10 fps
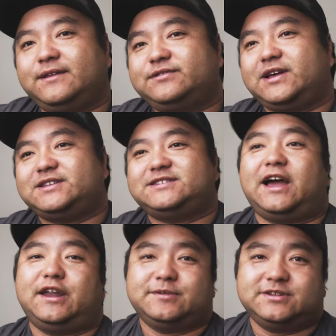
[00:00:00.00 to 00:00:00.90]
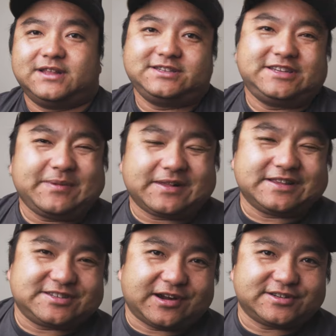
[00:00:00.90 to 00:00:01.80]
So that's down imaging. That
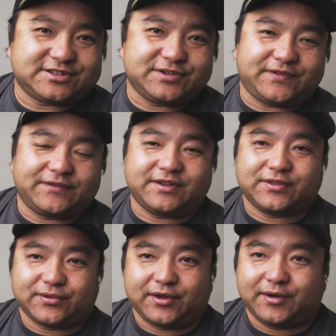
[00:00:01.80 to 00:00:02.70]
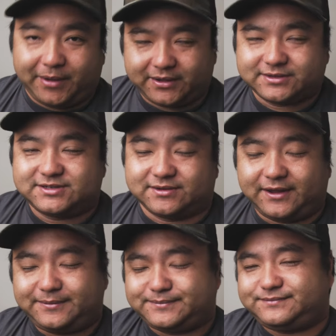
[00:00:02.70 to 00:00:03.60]
typically starts $250 to $300,
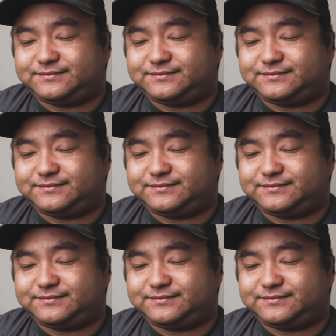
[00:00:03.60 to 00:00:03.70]
okay?